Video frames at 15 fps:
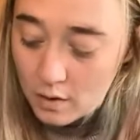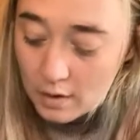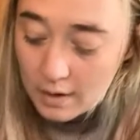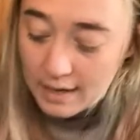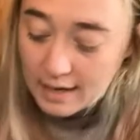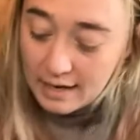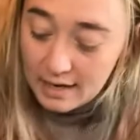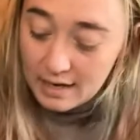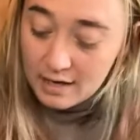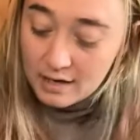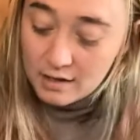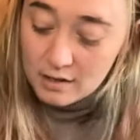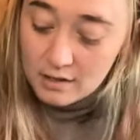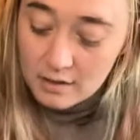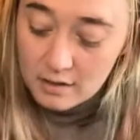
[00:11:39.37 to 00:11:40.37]

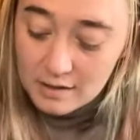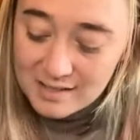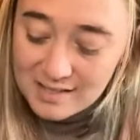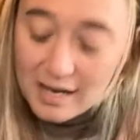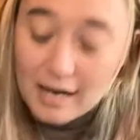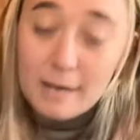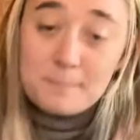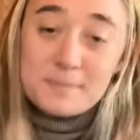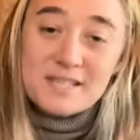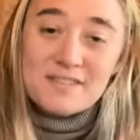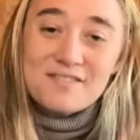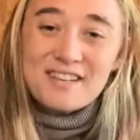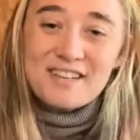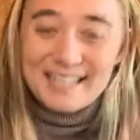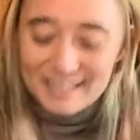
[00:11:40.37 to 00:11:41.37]
and the types of
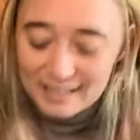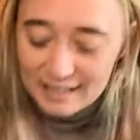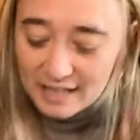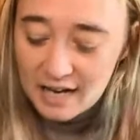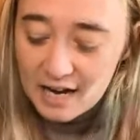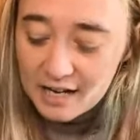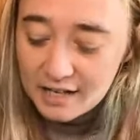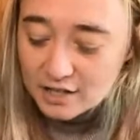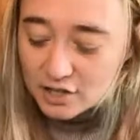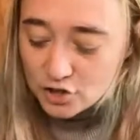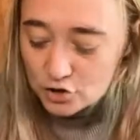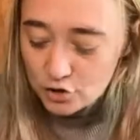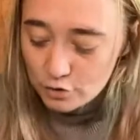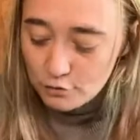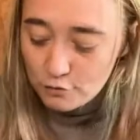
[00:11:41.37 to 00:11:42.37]
healing I can
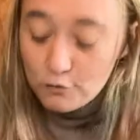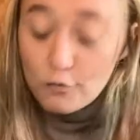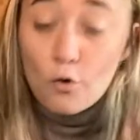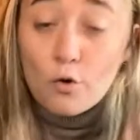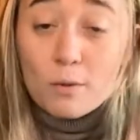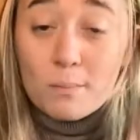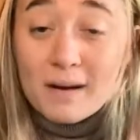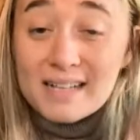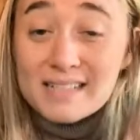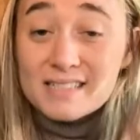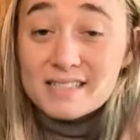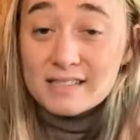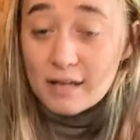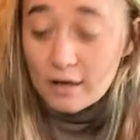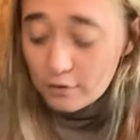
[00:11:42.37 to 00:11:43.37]
do for
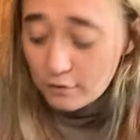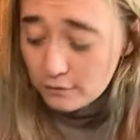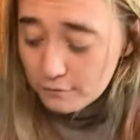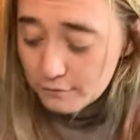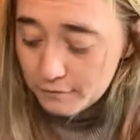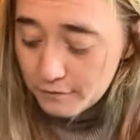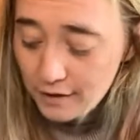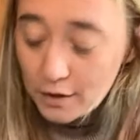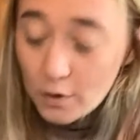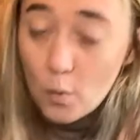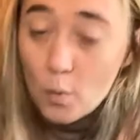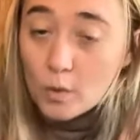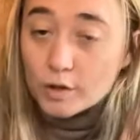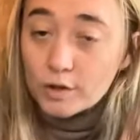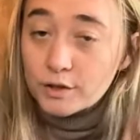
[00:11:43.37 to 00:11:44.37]
myself in
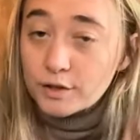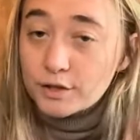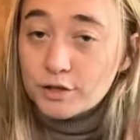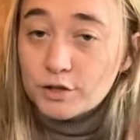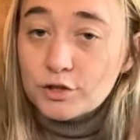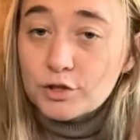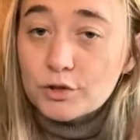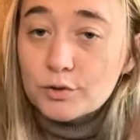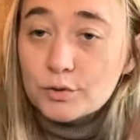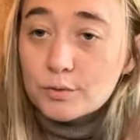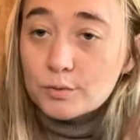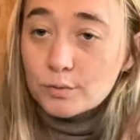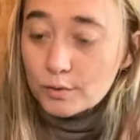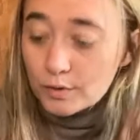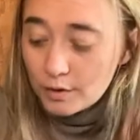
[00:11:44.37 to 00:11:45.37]
order
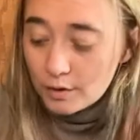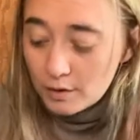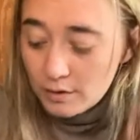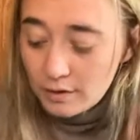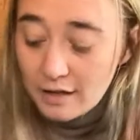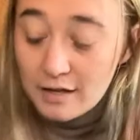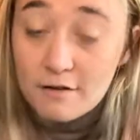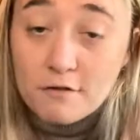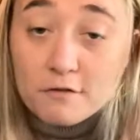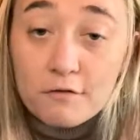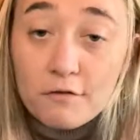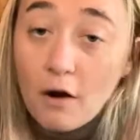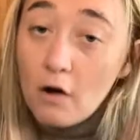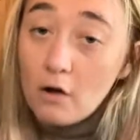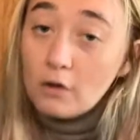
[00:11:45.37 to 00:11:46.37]
to
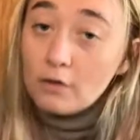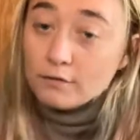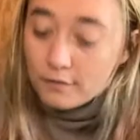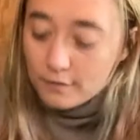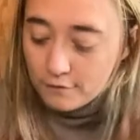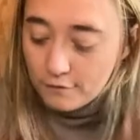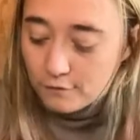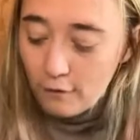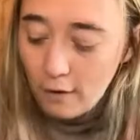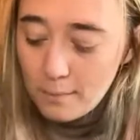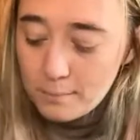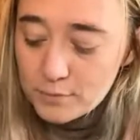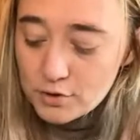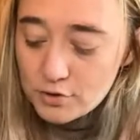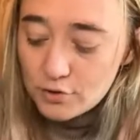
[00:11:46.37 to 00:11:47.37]
evolve from
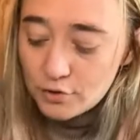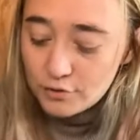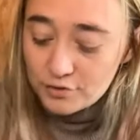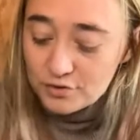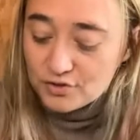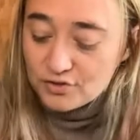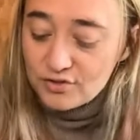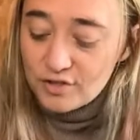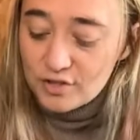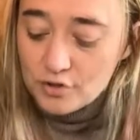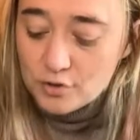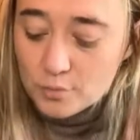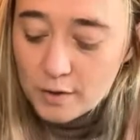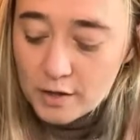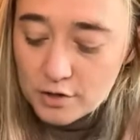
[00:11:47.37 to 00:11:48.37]
certain
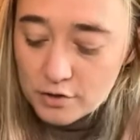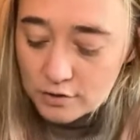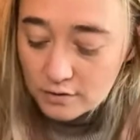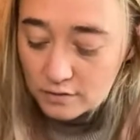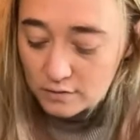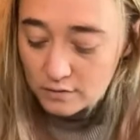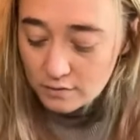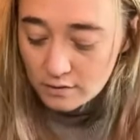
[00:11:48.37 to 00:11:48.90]
situations.